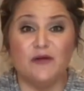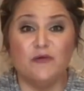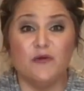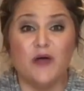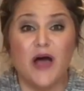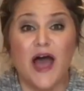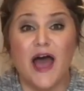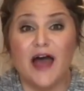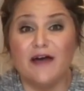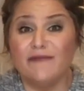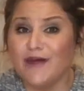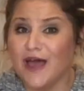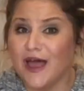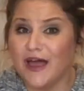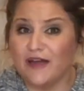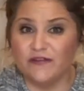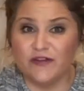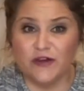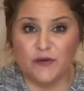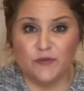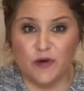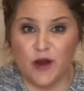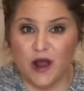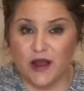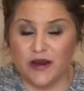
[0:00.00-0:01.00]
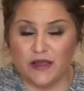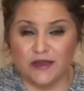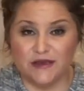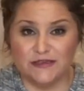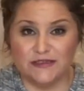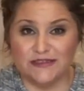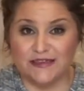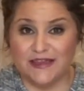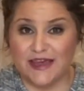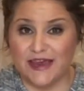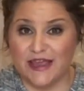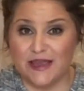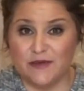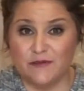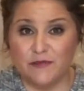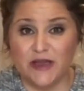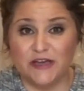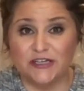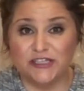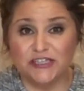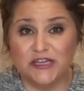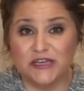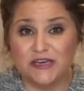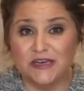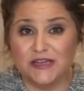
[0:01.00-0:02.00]
I will have every product that I
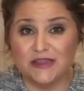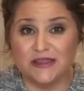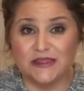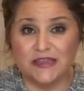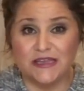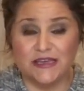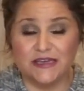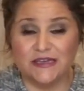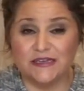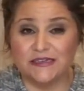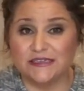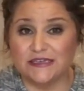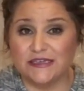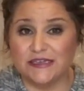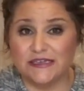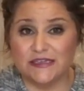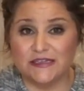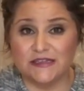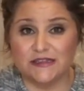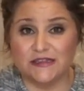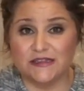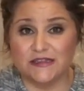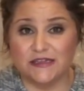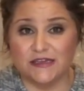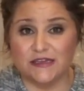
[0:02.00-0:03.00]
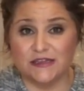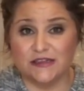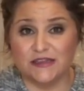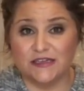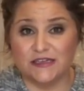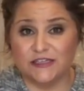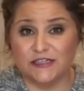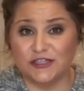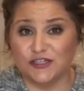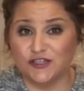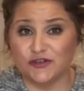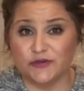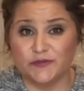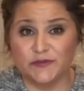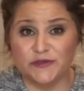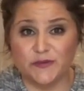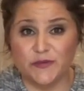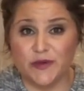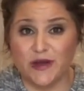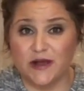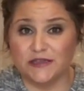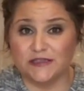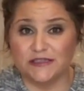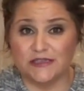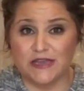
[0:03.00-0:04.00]
mentioned linked in the description
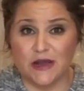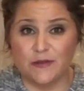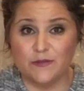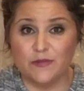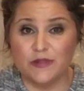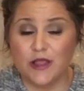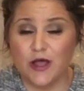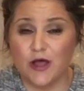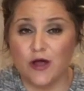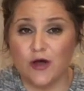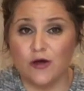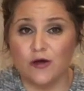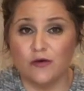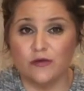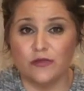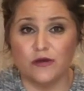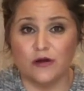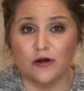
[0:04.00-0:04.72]
box down below.